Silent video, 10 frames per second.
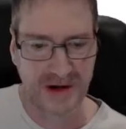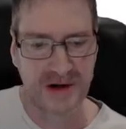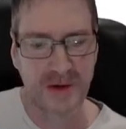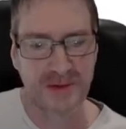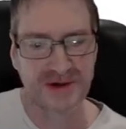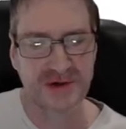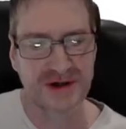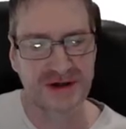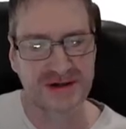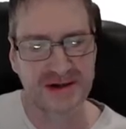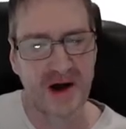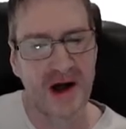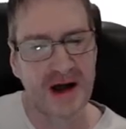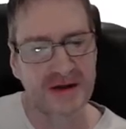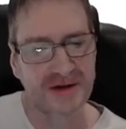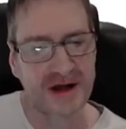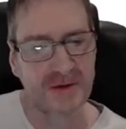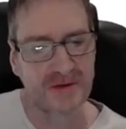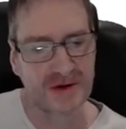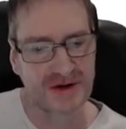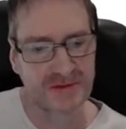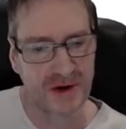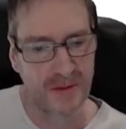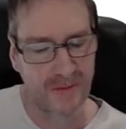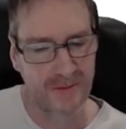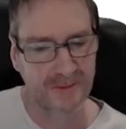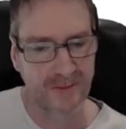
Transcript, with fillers: I don't know what restrictions there are in the demo version, but